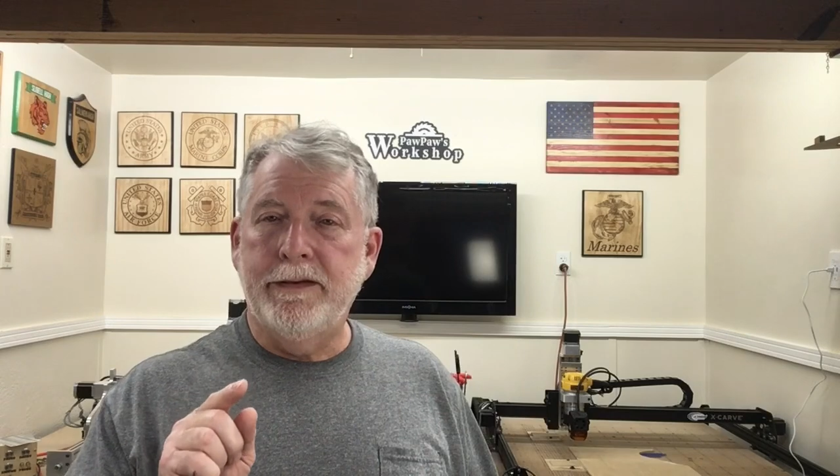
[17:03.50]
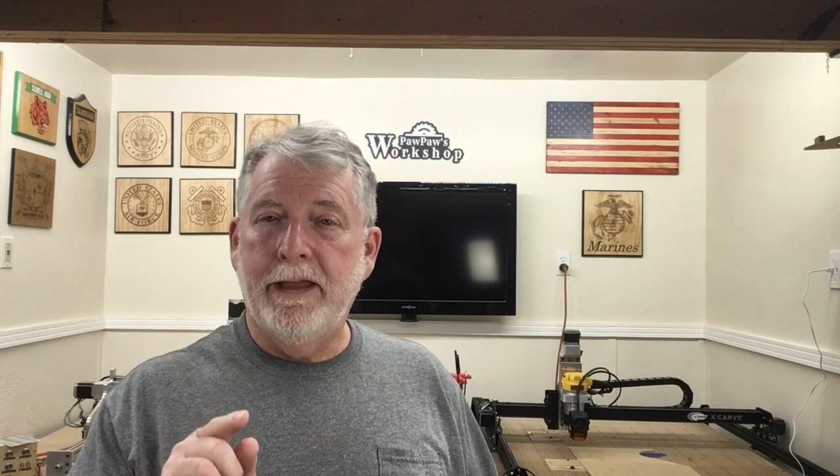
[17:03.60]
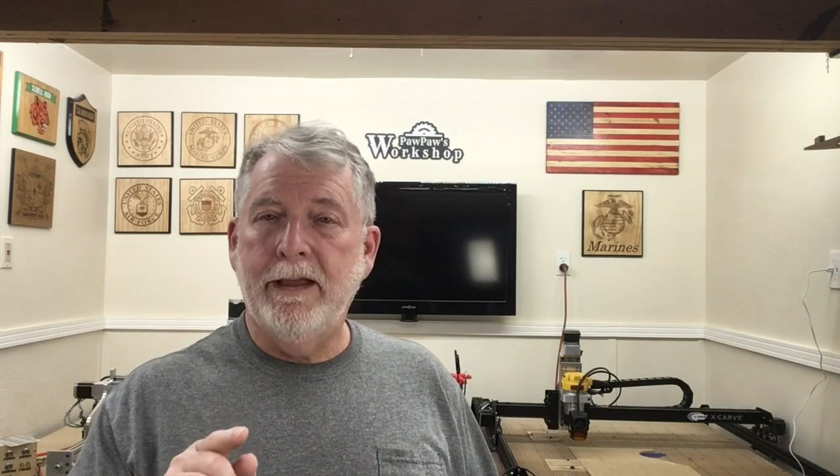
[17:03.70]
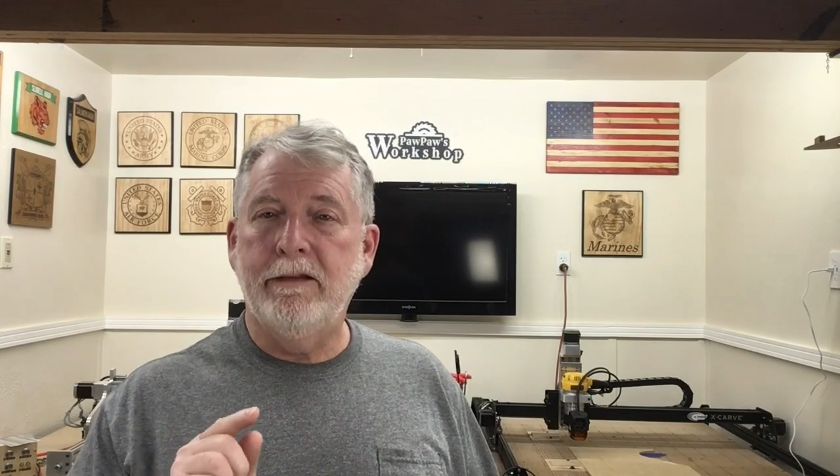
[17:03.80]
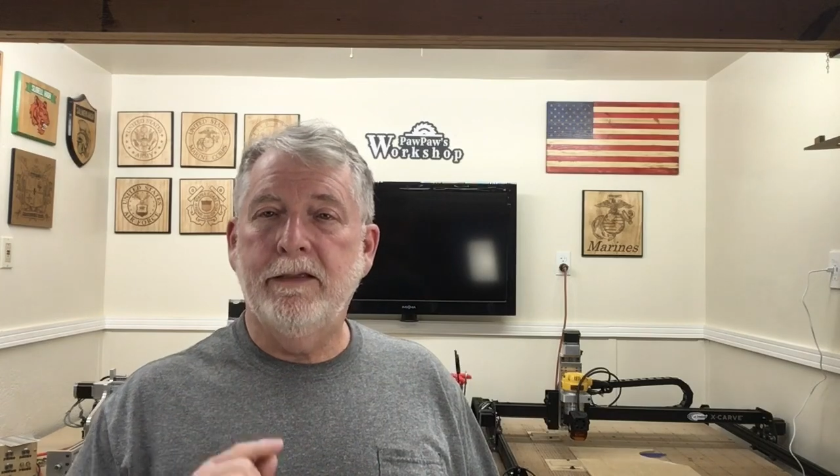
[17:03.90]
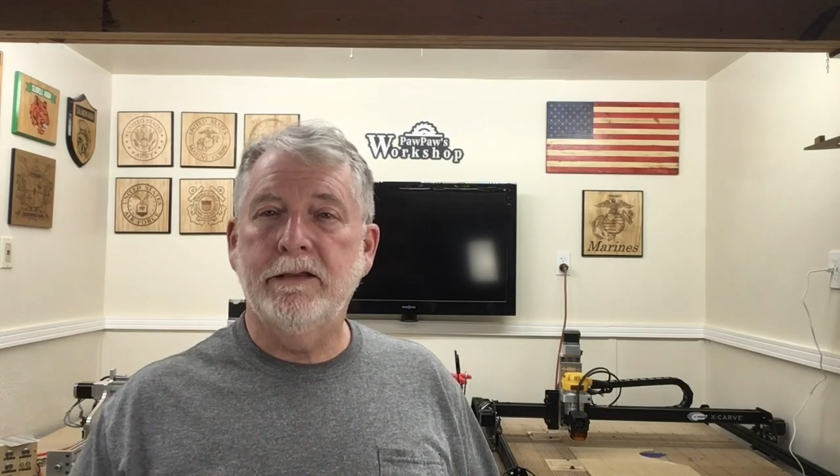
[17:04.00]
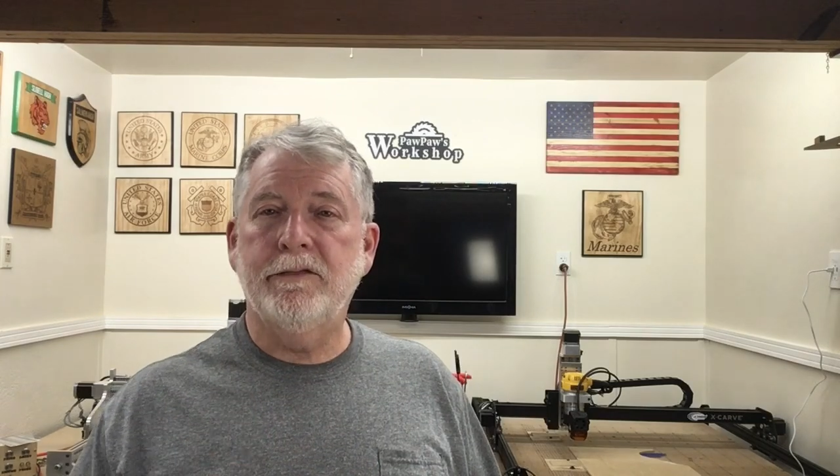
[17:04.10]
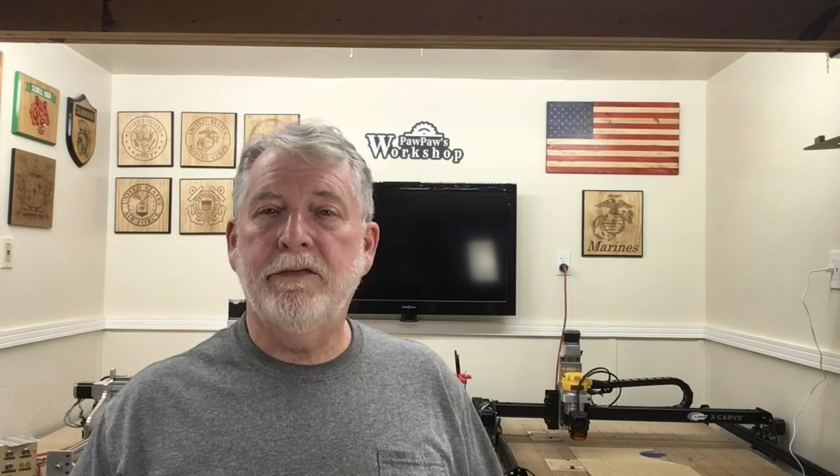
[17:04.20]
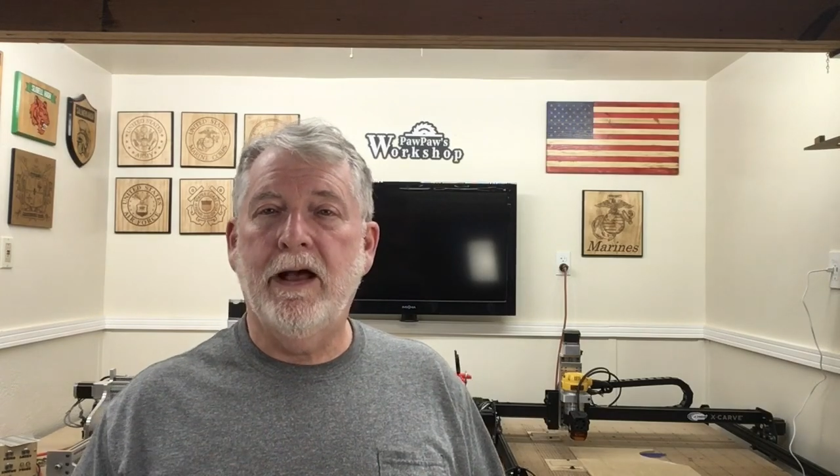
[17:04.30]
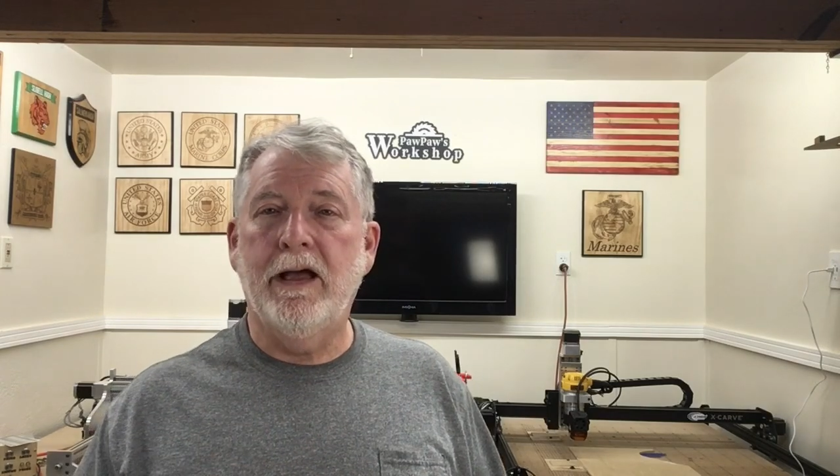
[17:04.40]
take this
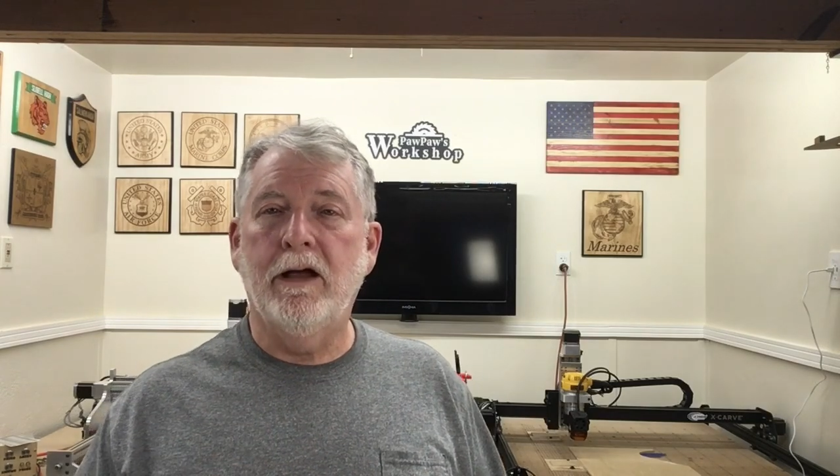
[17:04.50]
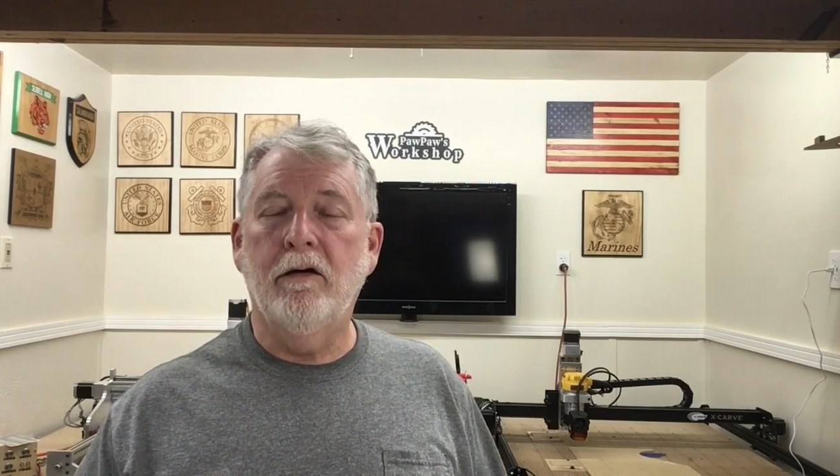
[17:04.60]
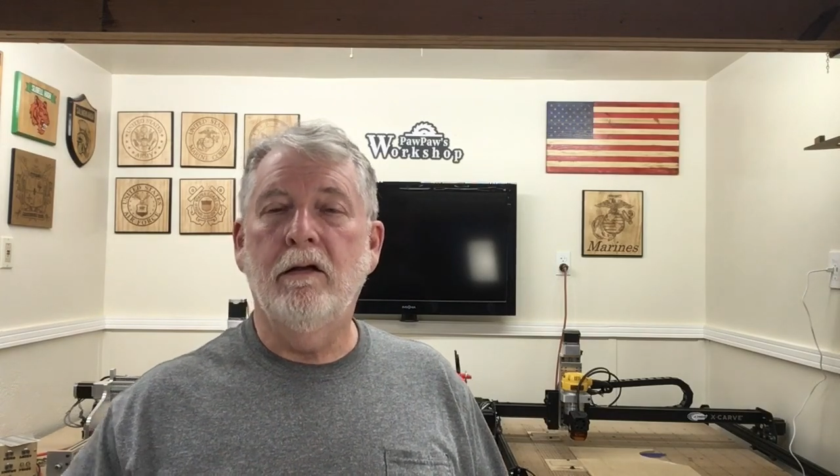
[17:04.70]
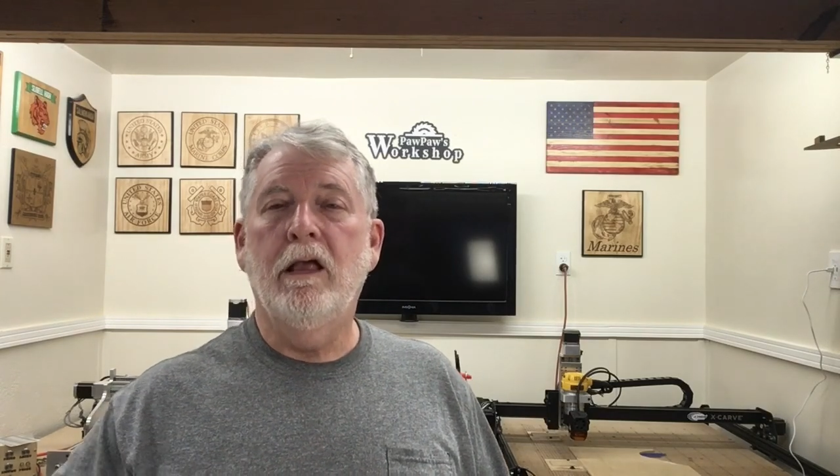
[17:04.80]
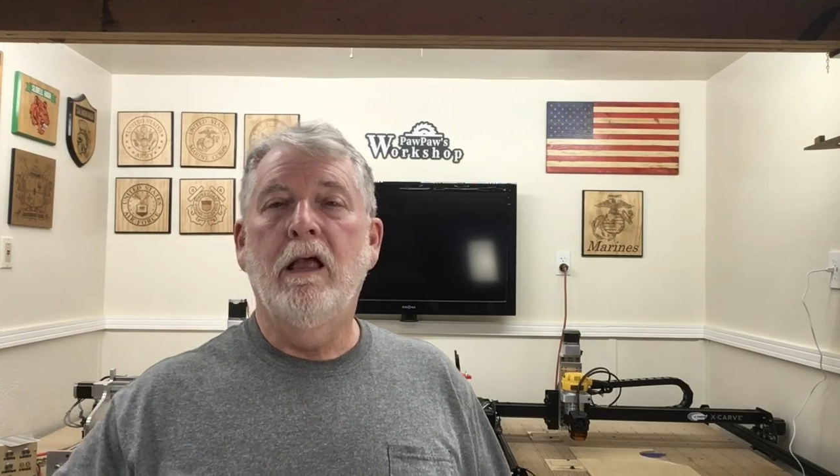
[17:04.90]
file,